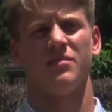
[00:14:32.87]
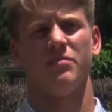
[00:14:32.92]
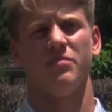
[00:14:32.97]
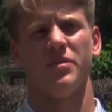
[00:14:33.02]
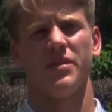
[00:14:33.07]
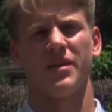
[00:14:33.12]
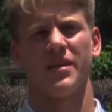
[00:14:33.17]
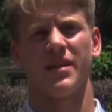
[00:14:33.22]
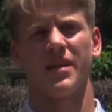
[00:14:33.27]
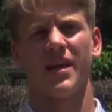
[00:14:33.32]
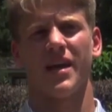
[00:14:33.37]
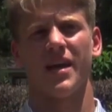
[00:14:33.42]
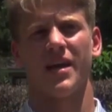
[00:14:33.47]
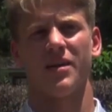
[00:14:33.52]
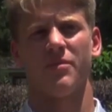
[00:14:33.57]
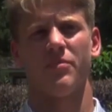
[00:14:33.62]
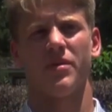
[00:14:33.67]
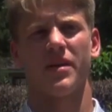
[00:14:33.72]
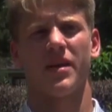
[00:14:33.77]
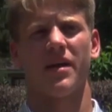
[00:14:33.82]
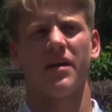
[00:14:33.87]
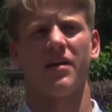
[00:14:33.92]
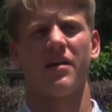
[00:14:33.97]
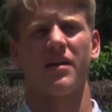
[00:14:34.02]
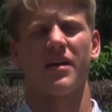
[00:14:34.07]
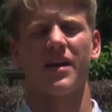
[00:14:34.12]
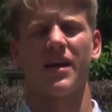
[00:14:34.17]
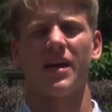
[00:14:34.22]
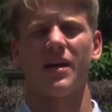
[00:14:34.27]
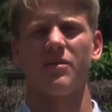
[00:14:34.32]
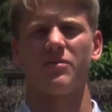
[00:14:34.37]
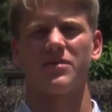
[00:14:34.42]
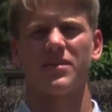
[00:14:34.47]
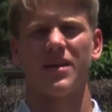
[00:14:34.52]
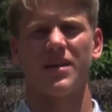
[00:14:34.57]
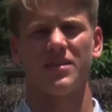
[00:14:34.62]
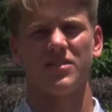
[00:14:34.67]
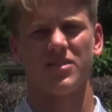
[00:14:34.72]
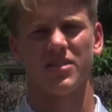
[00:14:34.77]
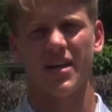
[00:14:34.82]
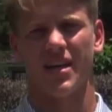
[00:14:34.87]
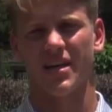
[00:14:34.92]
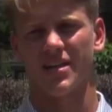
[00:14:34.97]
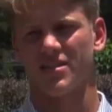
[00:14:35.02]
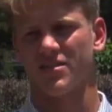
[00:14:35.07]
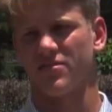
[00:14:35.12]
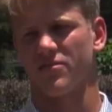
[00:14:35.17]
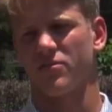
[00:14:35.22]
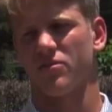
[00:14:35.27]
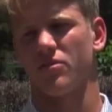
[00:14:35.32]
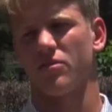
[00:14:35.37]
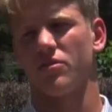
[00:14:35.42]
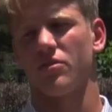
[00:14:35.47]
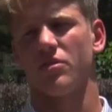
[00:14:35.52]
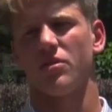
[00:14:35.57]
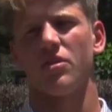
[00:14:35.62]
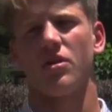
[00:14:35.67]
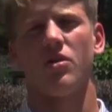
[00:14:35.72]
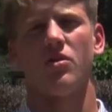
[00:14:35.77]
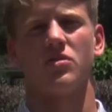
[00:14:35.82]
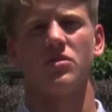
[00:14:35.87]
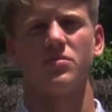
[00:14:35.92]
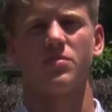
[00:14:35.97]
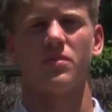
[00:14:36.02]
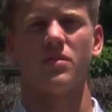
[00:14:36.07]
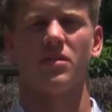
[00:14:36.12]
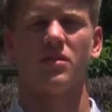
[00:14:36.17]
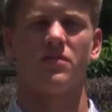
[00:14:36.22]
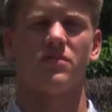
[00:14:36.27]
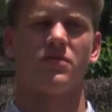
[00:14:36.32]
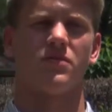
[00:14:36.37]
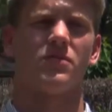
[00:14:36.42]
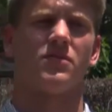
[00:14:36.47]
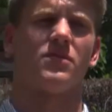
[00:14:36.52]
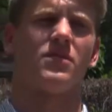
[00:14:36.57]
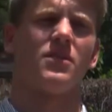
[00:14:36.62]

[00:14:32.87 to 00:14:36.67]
big area games like Jacksonville or Oaks Bluff.